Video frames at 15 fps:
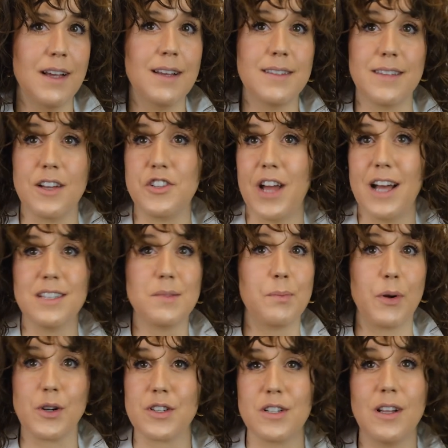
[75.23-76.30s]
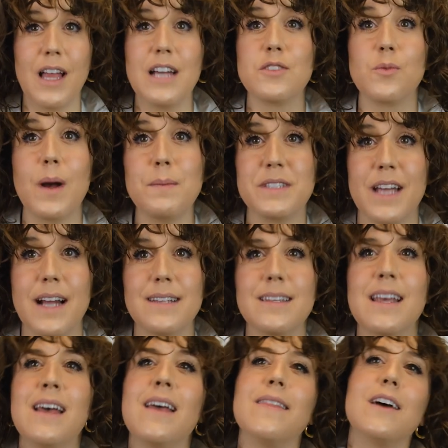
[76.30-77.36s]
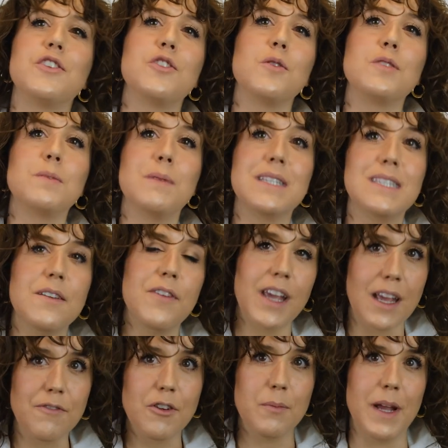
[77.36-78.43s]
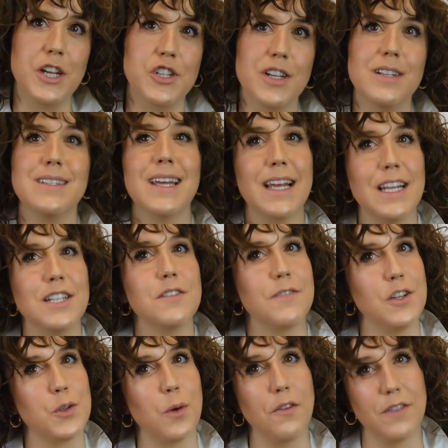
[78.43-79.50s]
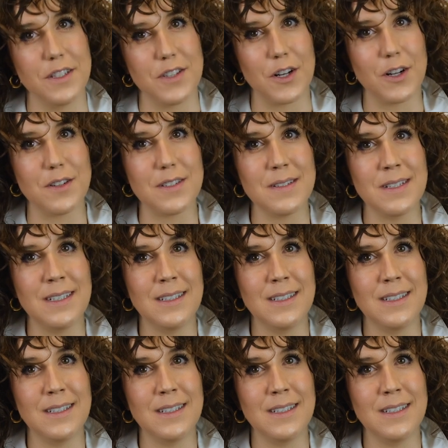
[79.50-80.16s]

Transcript: such as personalized websites that show specific information to individual visitors.